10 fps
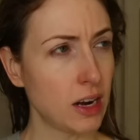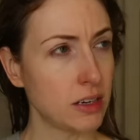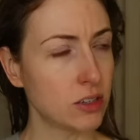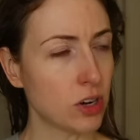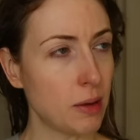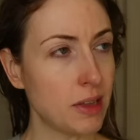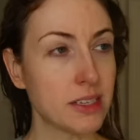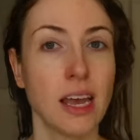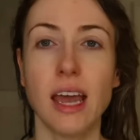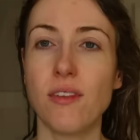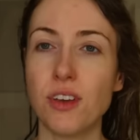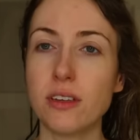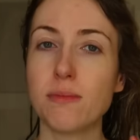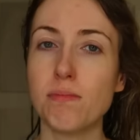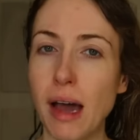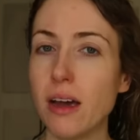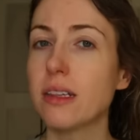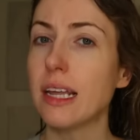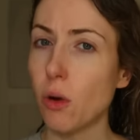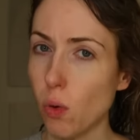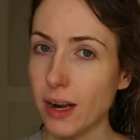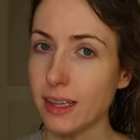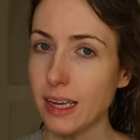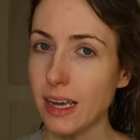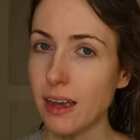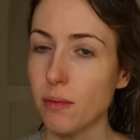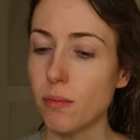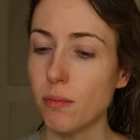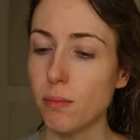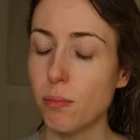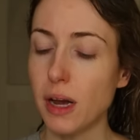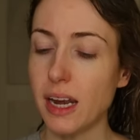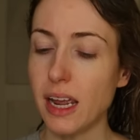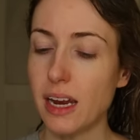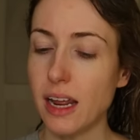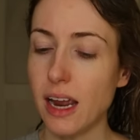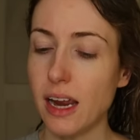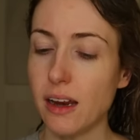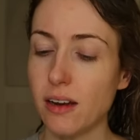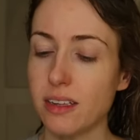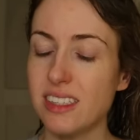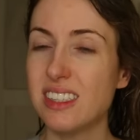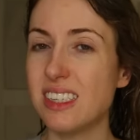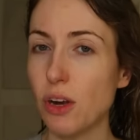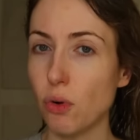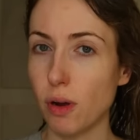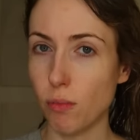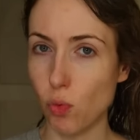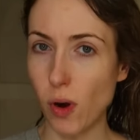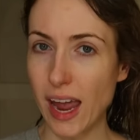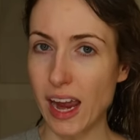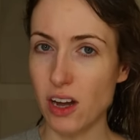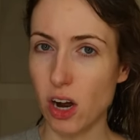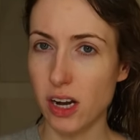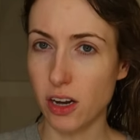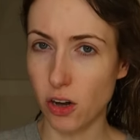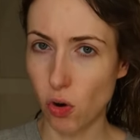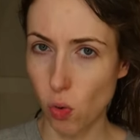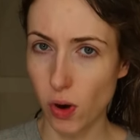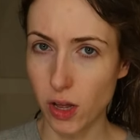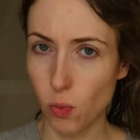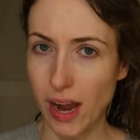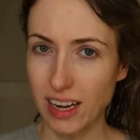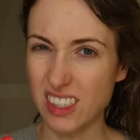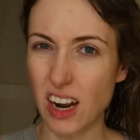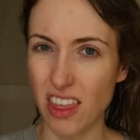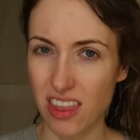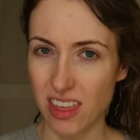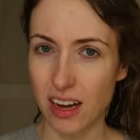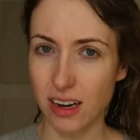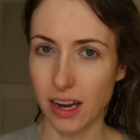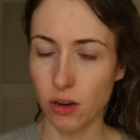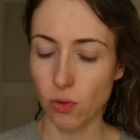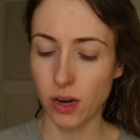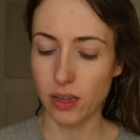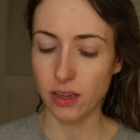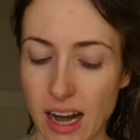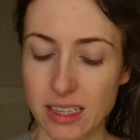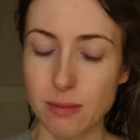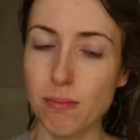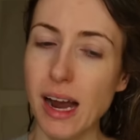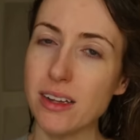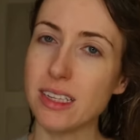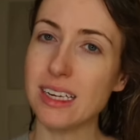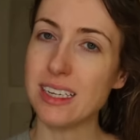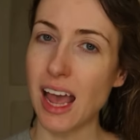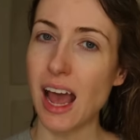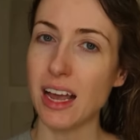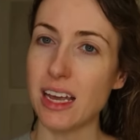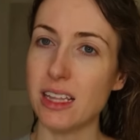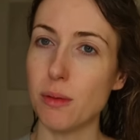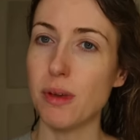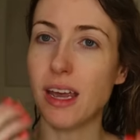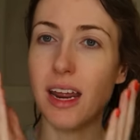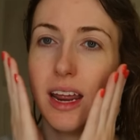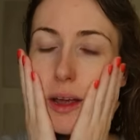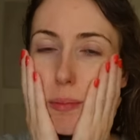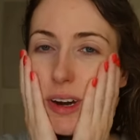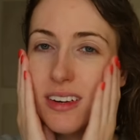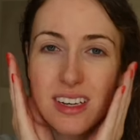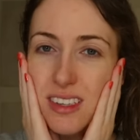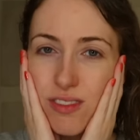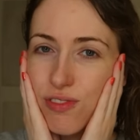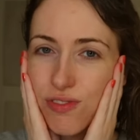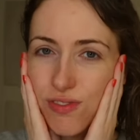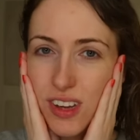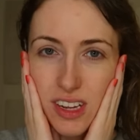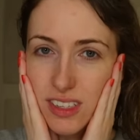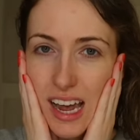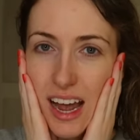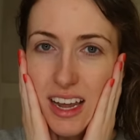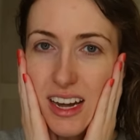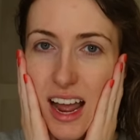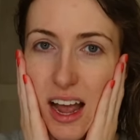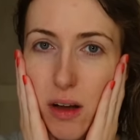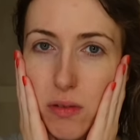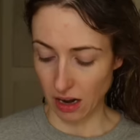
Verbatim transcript: How do I describe this? It feels mildly oily, but in a serum way, not in an oil way. It's not thin like an oil. It's mildly tacky at the beginning, but it doesn't feel tacky now.